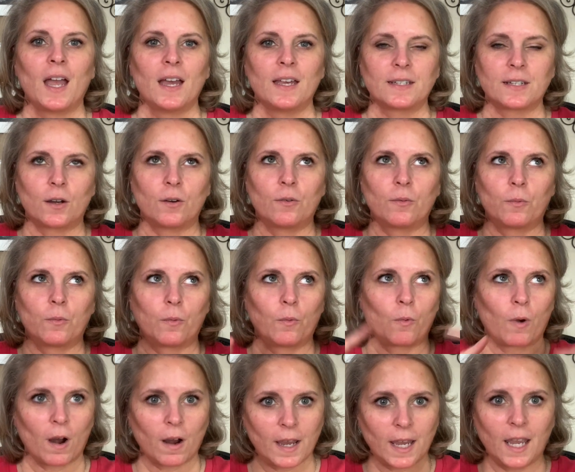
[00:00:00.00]
So
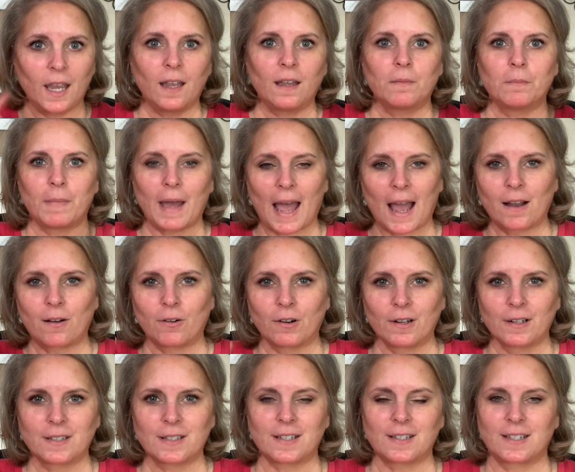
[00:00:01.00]
working
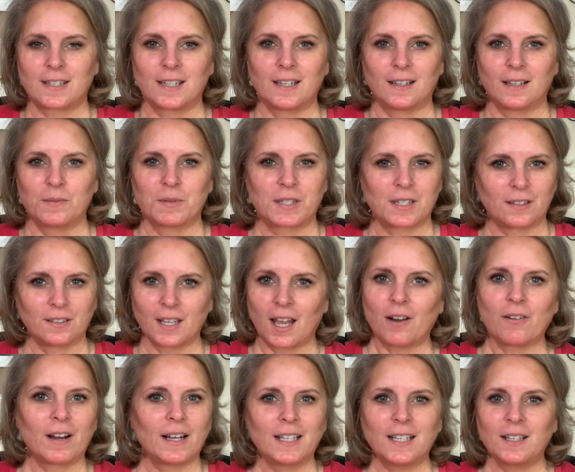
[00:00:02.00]
backwards still, I'm still
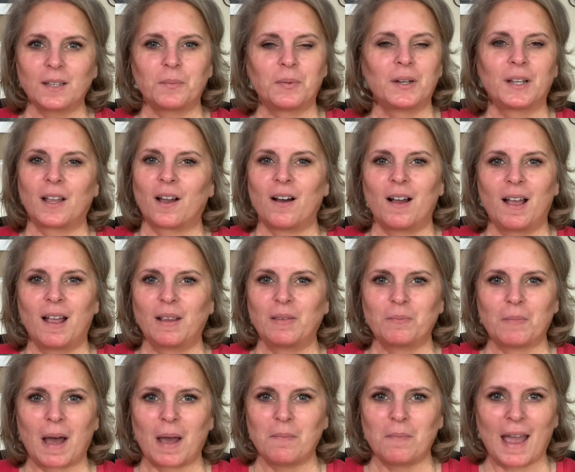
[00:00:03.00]
not ready to put on
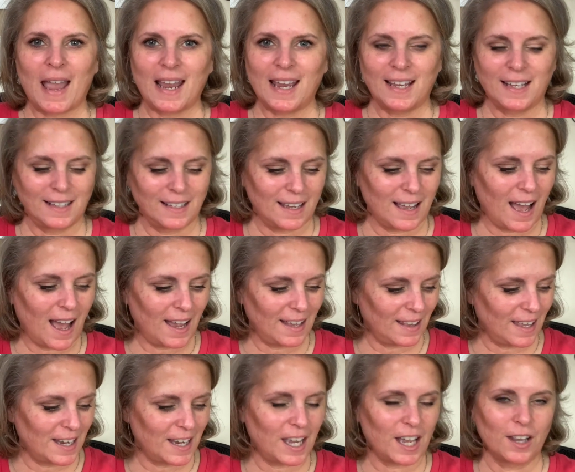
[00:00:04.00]
my main
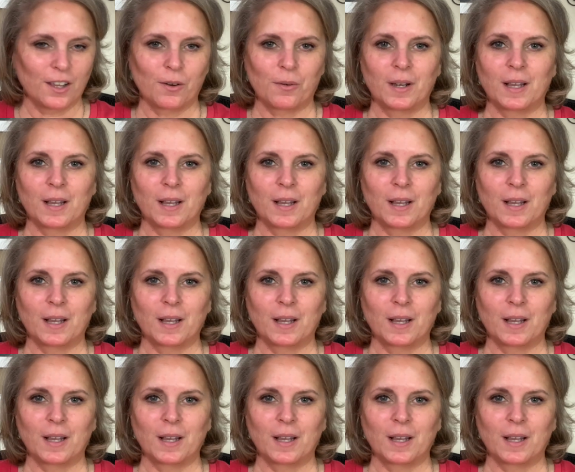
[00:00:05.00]
highlight color.